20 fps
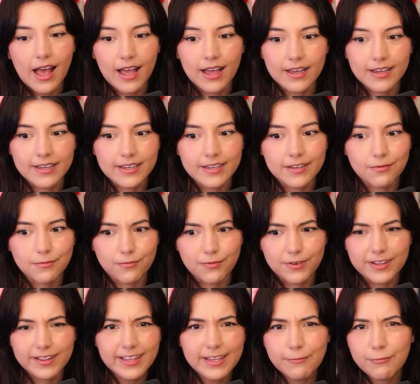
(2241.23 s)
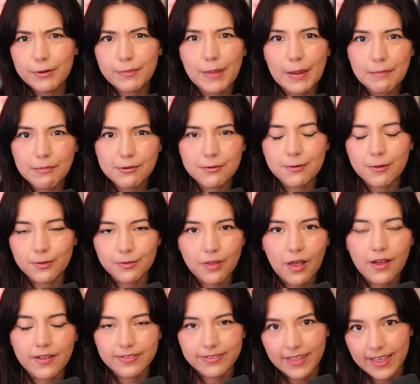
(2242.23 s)
I really remembered a
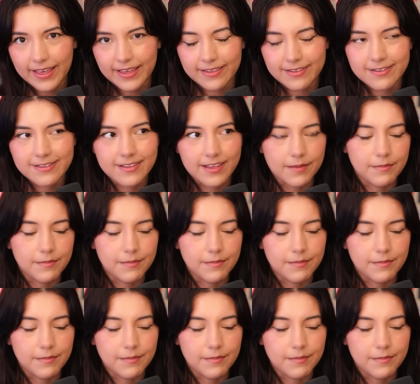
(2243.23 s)
lot less.